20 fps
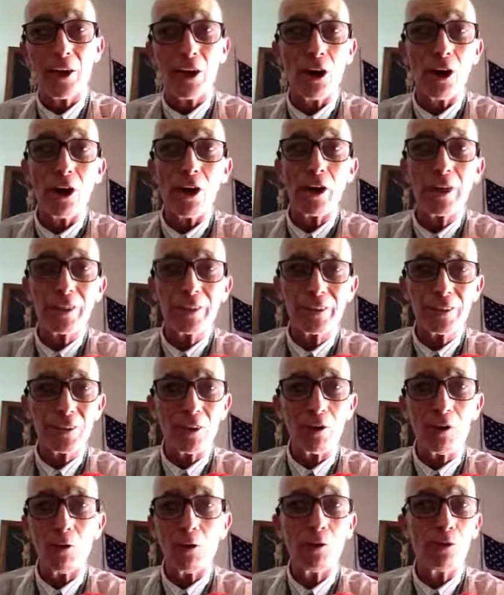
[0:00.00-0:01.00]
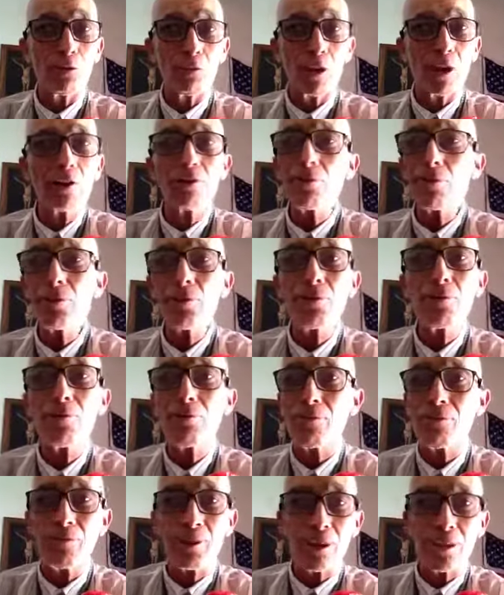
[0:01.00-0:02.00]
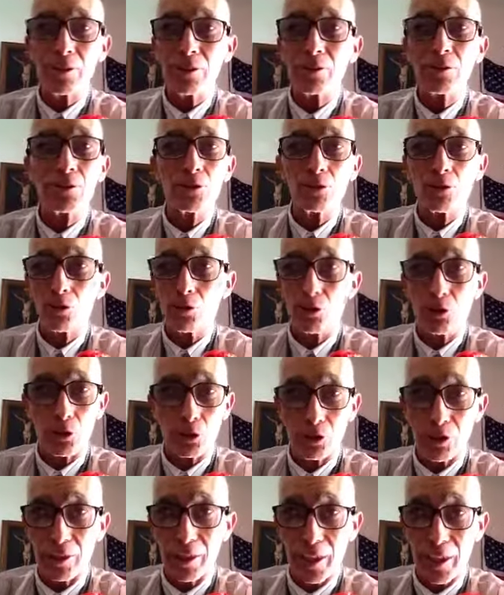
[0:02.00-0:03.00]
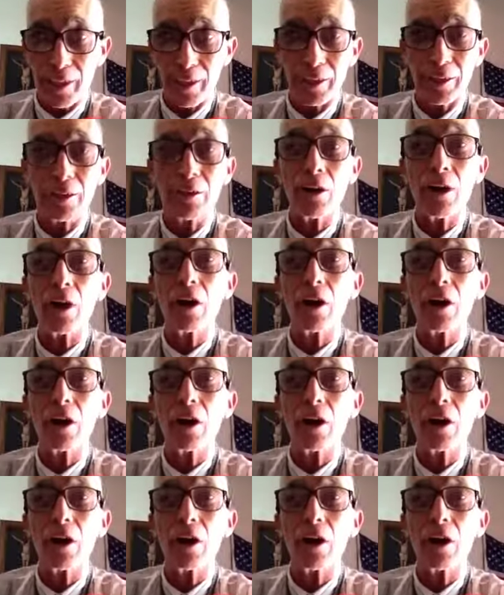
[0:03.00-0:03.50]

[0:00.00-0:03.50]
cards, or what do you want to take